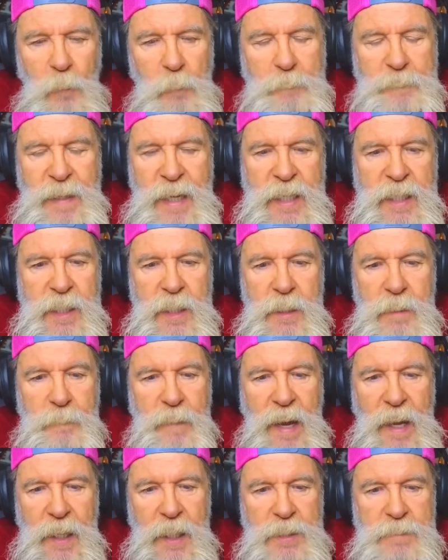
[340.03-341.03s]
picky
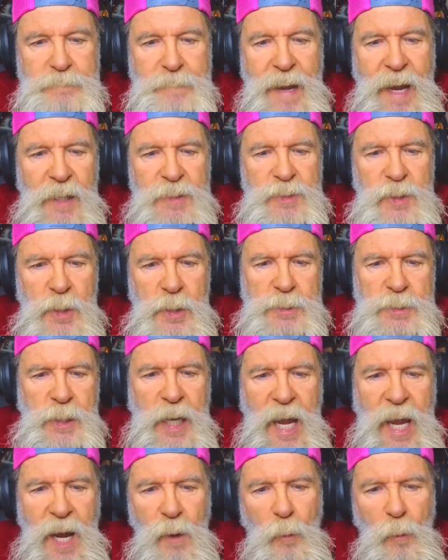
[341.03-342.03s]
about his matches and
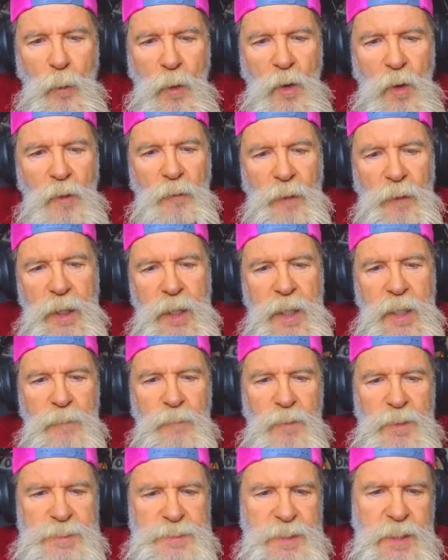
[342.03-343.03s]
how were they
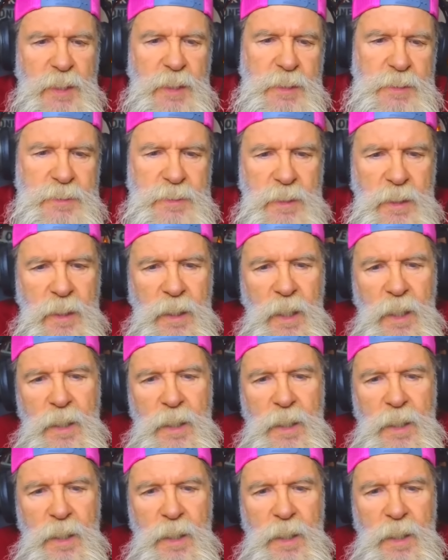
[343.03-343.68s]
and was this, and